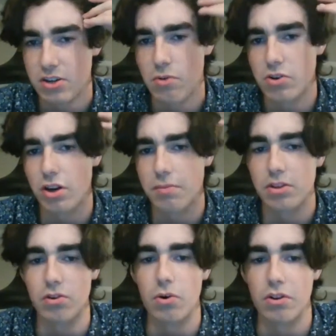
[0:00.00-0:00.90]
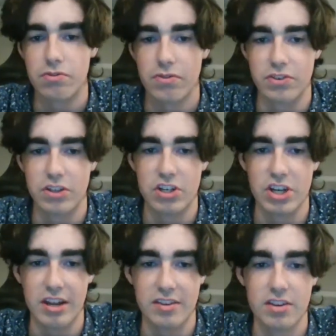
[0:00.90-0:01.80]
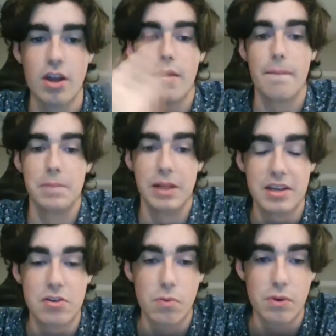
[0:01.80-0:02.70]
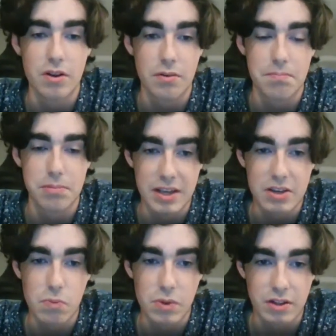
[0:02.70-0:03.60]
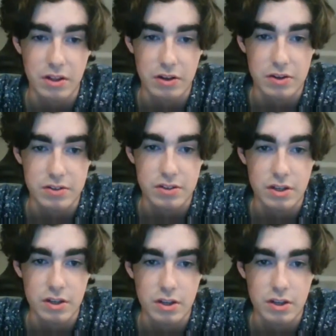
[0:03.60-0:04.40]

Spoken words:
tell, we're talking about the Oilers versus the Jets. Blake Wheeler's